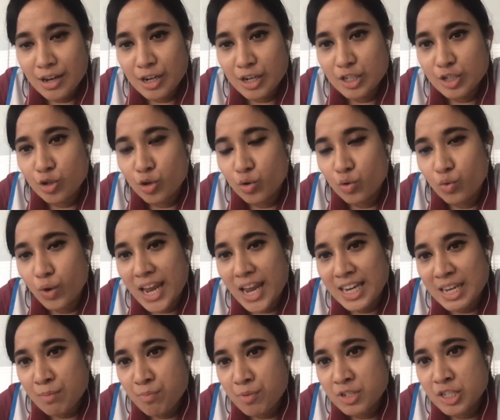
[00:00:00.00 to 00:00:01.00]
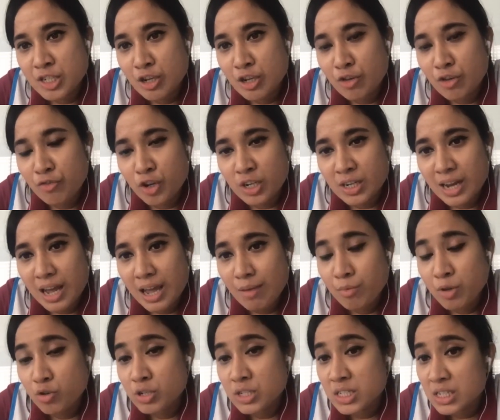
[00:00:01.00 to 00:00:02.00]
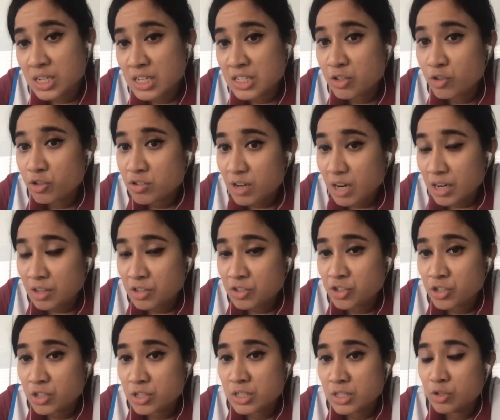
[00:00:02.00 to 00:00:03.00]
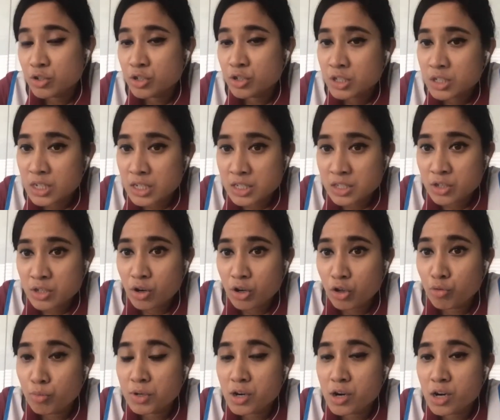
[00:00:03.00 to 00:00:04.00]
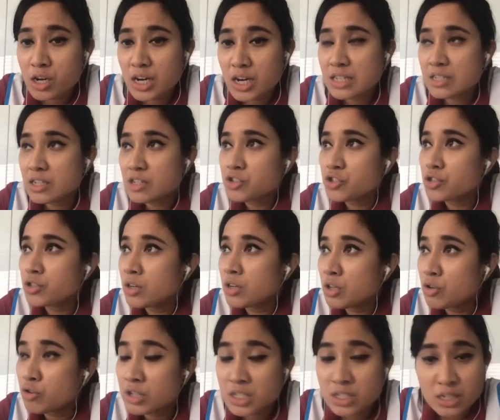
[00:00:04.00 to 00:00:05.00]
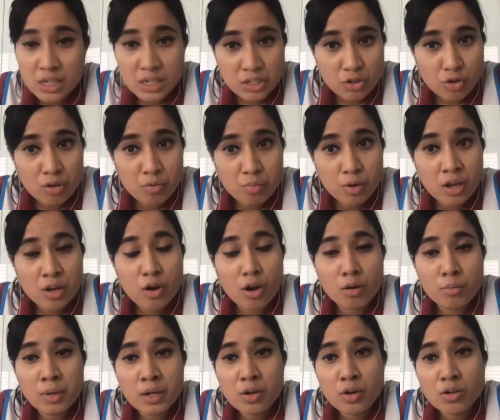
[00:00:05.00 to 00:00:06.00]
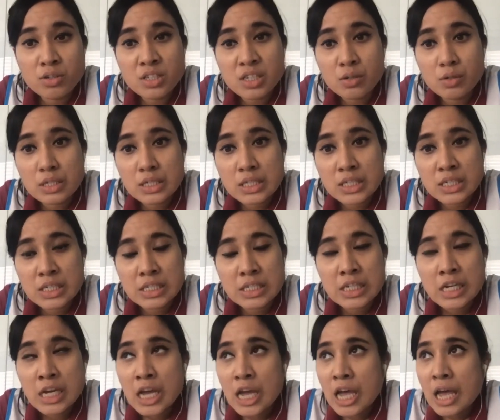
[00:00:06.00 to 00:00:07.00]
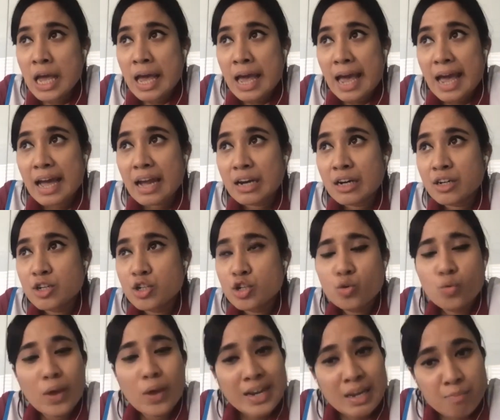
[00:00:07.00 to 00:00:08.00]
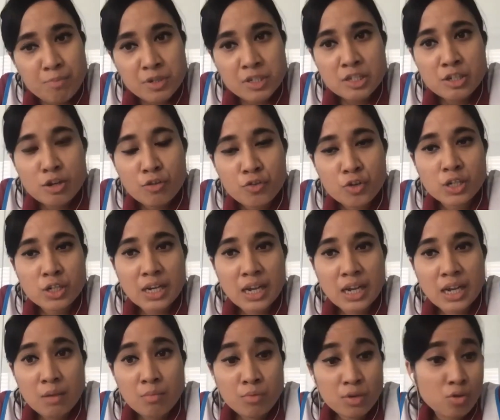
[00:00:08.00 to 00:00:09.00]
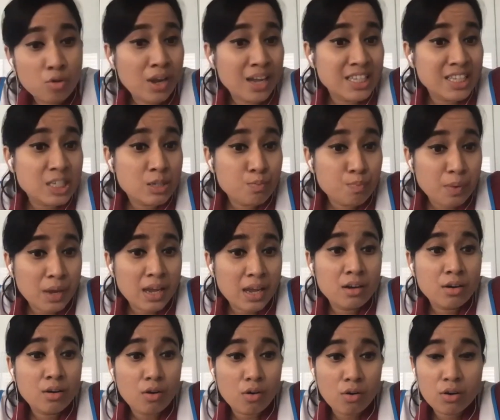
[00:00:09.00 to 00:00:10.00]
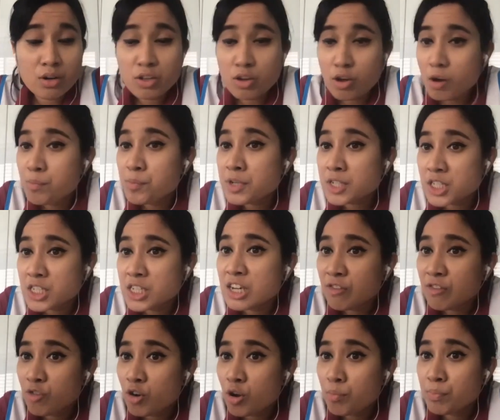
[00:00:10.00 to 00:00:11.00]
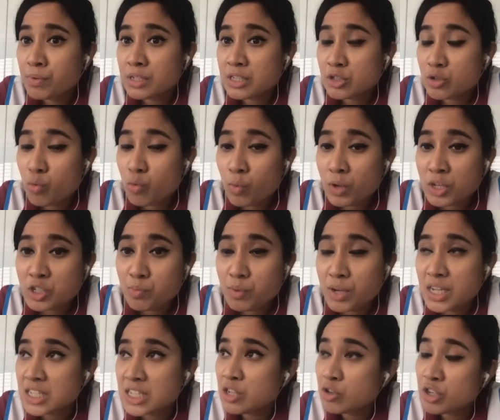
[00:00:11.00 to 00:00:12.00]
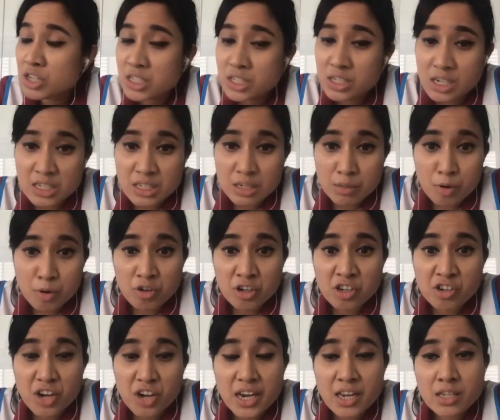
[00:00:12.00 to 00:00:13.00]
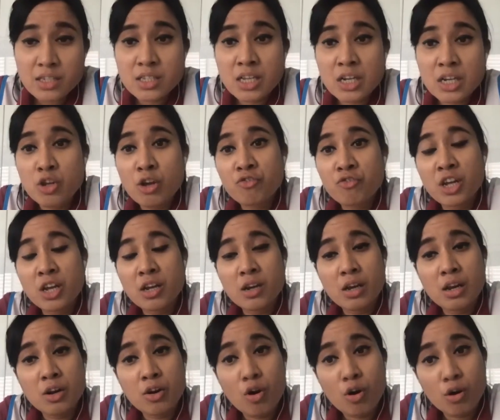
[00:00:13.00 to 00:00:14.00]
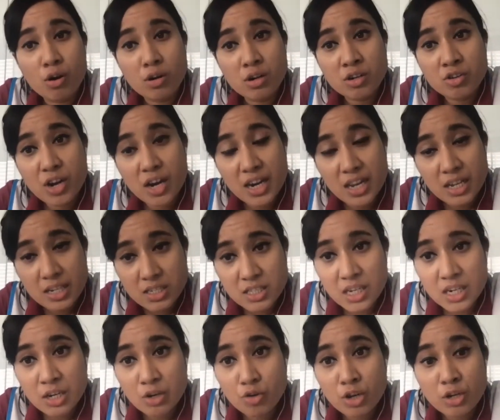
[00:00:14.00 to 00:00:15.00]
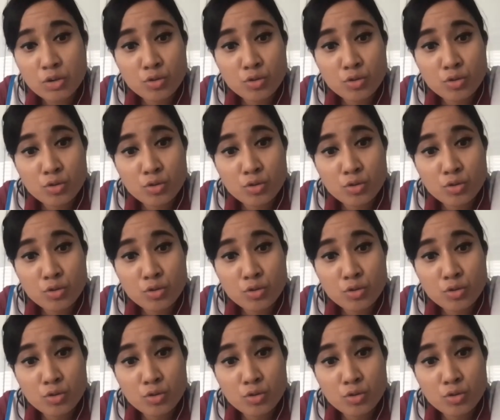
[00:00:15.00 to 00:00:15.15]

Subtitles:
So 80% of your time, you discuss your strategies, you discuss your human organization, you discuss your economic consequences, and 20% of your time you can spend on your personal development. So which means you discuss about the trainings that you have taken, or the trainings that you need to